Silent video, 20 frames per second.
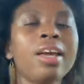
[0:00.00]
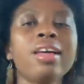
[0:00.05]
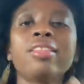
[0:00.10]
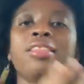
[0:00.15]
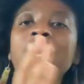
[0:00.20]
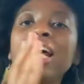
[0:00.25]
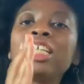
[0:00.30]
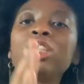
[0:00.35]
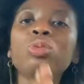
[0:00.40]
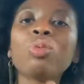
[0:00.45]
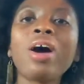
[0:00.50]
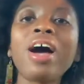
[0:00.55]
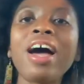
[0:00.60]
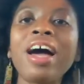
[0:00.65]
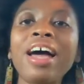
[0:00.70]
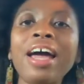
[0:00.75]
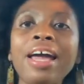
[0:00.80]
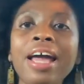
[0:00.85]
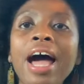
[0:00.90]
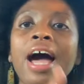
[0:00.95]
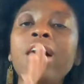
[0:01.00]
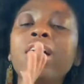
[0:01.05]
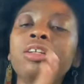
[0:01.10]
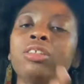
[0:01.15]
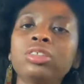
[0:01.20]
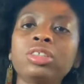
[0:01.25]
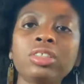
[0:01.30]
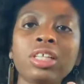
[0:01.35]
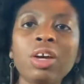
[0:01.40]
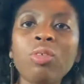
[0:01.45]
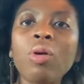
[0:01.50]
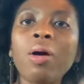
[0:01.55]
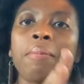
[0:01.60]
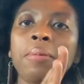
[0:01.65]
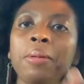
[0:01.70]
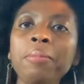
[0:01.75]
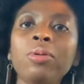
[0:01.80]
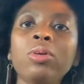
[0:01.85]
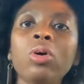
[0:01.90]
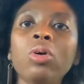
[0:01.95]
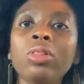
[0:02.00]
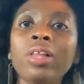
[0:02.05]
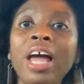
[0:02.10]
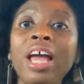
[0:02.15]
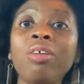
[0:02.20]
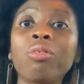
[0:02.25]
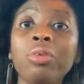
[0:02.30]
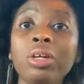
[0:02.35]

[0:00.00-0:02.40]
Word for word: that's why I understand why people don't like